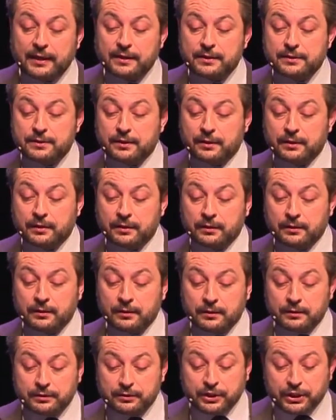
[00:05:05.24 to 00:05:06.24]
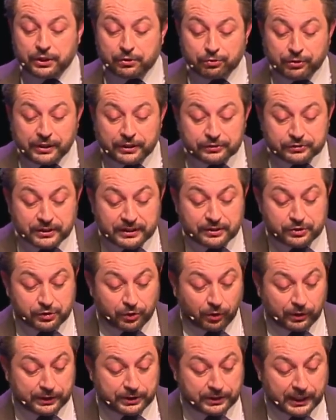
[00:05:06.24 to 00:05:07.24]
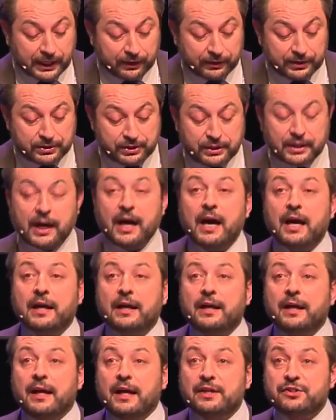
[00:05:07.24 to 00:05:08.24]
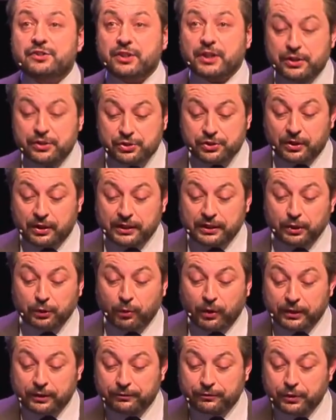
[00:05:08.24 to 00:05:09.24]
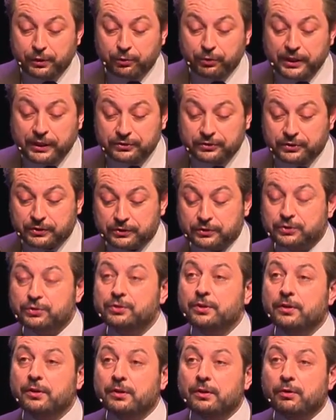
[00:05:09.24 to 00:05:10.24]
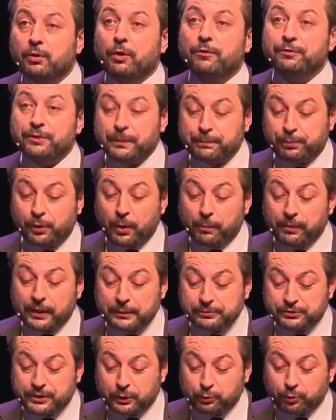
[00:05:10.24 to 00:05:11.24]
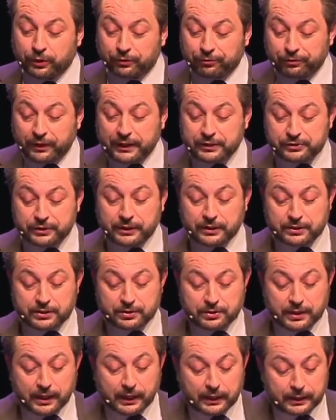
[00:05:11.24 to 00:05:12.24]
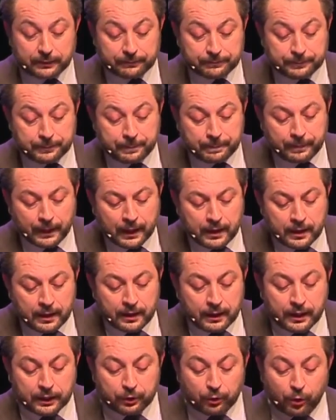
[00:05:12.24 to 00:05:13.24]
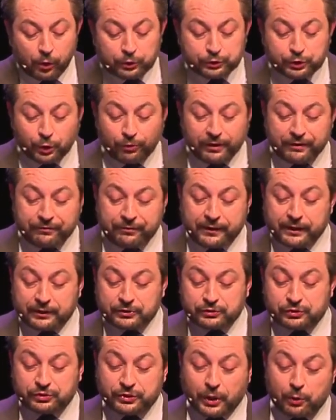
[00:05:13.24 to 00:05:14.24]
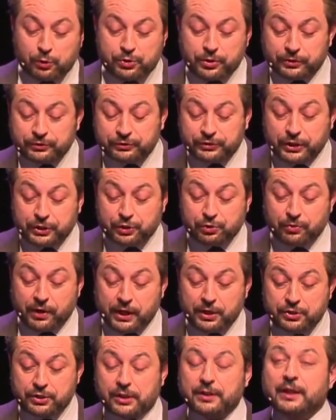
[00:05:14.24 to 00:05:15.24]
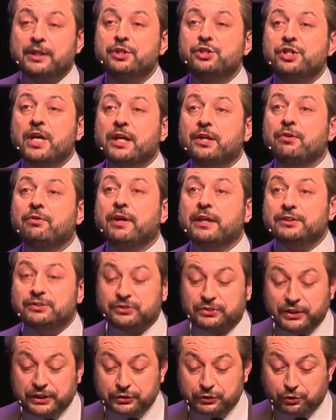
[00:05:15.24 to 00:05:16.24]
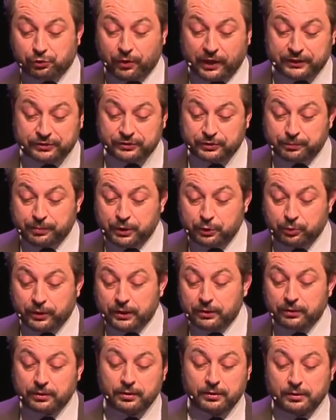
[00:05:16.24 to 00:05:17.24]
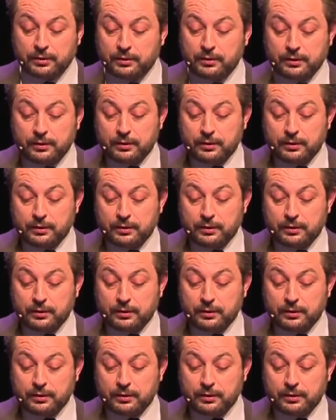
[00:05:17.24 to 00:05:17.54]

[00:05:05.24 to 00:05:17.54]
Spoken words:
and decreasing solidarity are essentially one of the reasons of the problems that we are facing today. It also affects social situation and generates distrust between